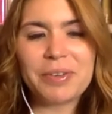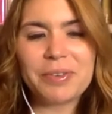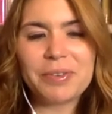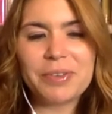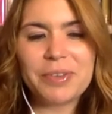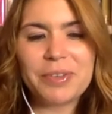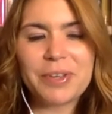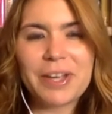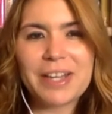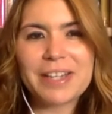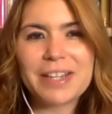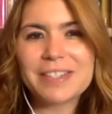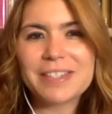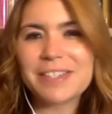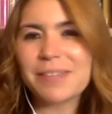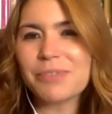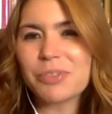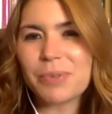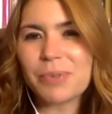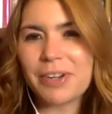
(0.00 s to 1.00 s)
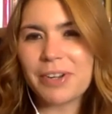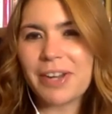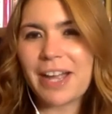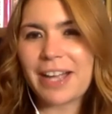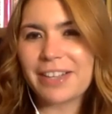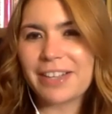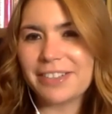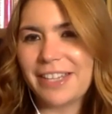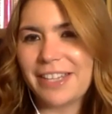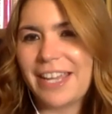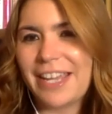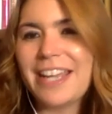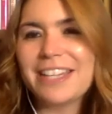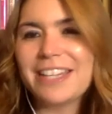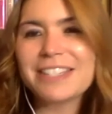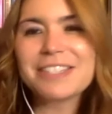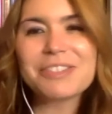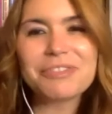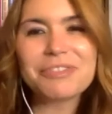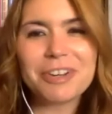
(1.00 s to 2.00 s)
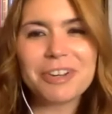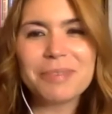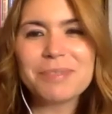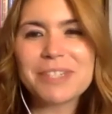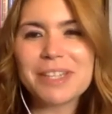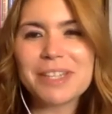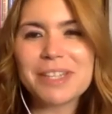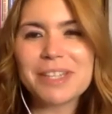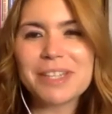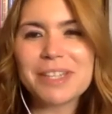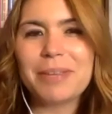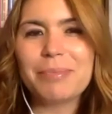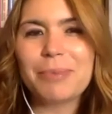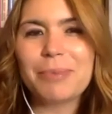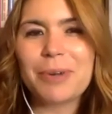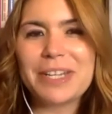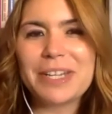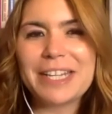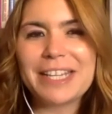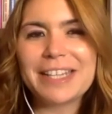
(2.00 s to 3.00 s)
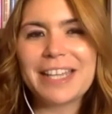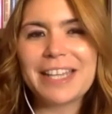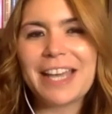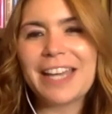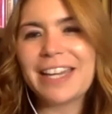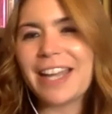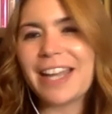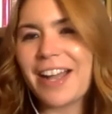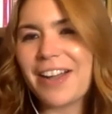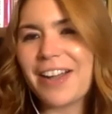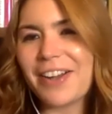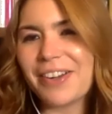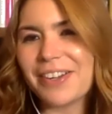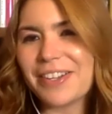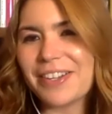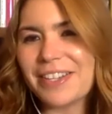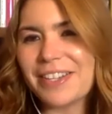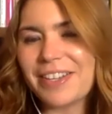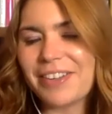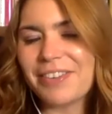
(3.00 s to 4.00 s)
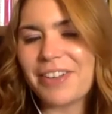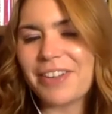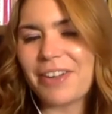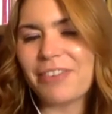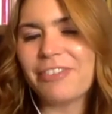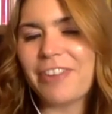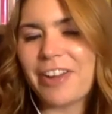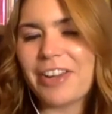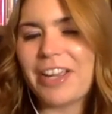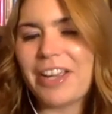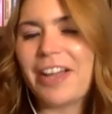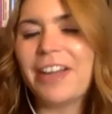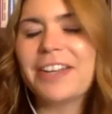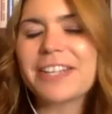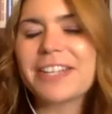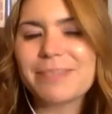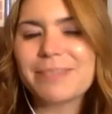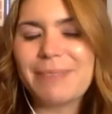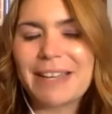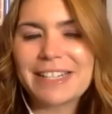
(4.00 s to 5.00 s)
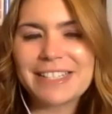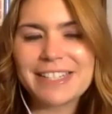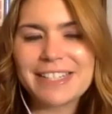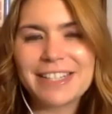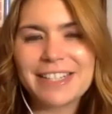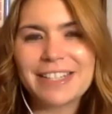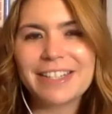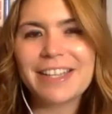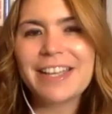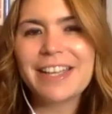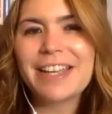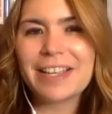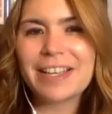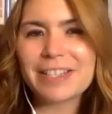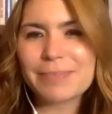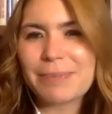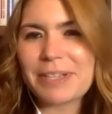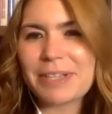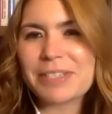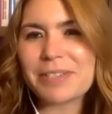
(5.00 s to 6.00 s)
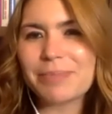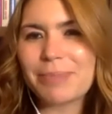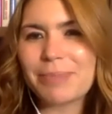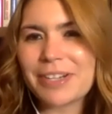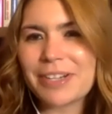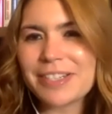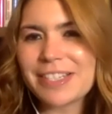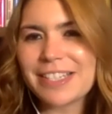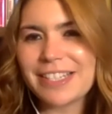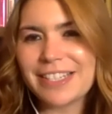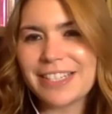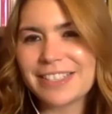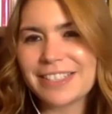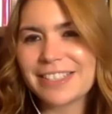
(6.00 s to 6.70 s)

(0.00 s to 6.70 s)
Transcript: you got some Twitter accolades from somebody pointing that out. A very unexpected person.